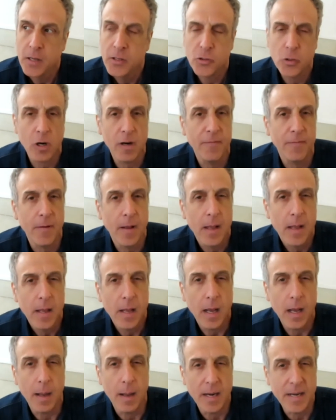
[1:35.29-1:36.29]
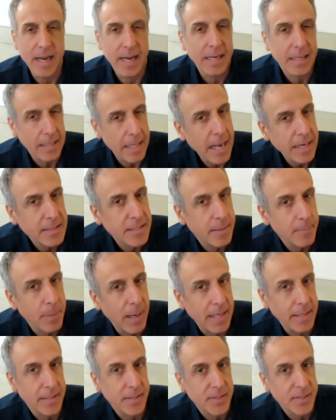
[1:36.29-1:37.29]
sort of neglected
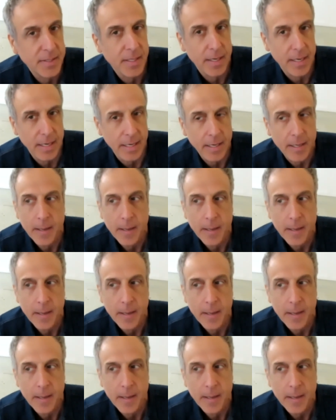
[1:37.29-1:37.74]
by the city.